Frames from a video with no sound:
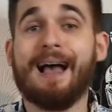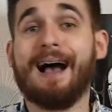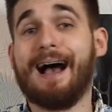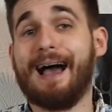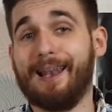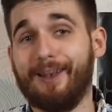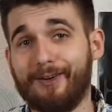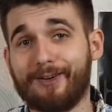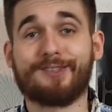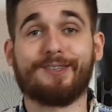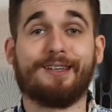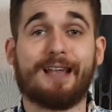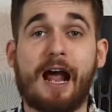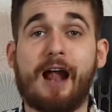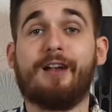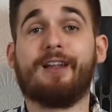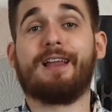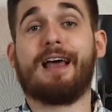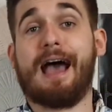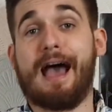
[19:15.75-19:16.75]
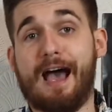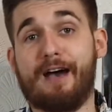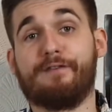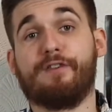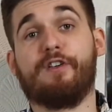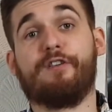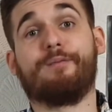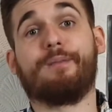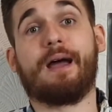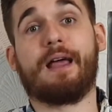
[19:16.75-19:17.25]
I lost an hour and a half
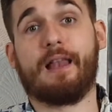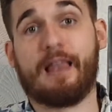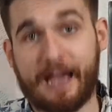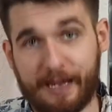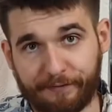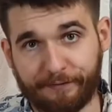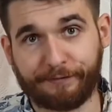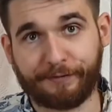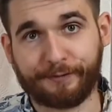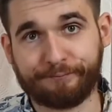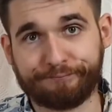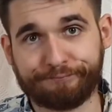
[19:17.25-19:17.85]
of my life.